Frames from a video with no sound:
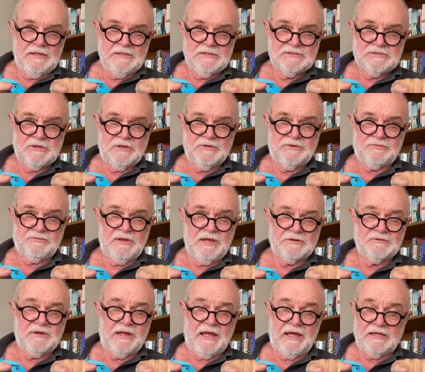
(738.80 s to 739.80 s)
So
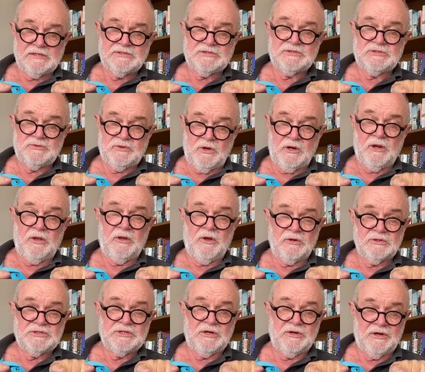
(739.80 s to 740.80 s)
300 hours is quite a
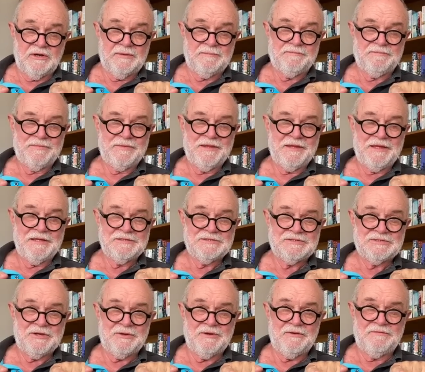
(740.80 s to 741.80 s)
long time. And
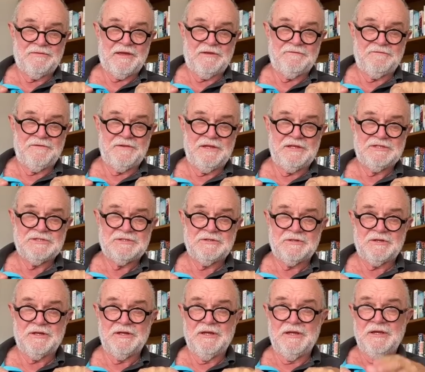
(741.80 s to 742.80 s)
so if they finished
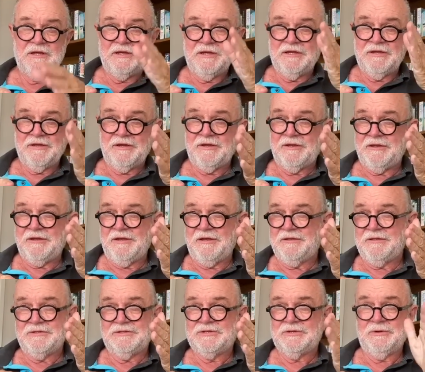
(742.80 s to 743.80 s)

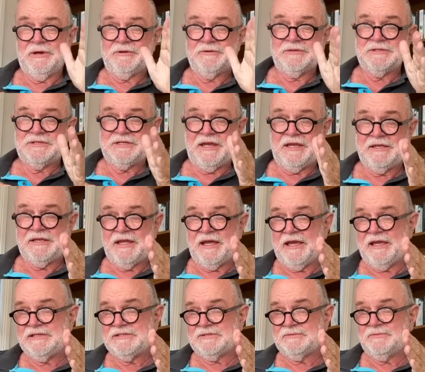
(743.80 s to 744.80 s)
in 210
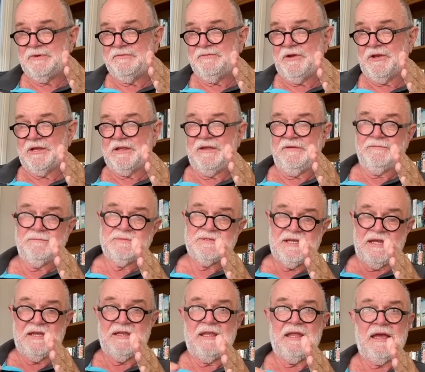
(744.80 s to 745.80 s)
days and we've got to give them
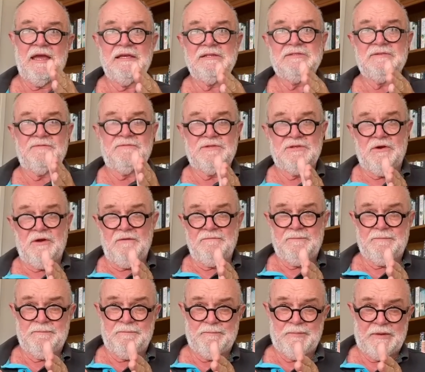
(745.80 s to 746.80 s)
10 days of
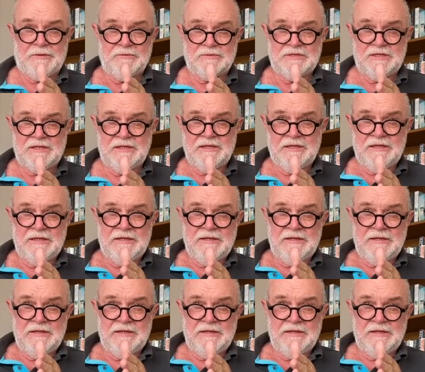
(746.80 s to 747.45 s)
time penalty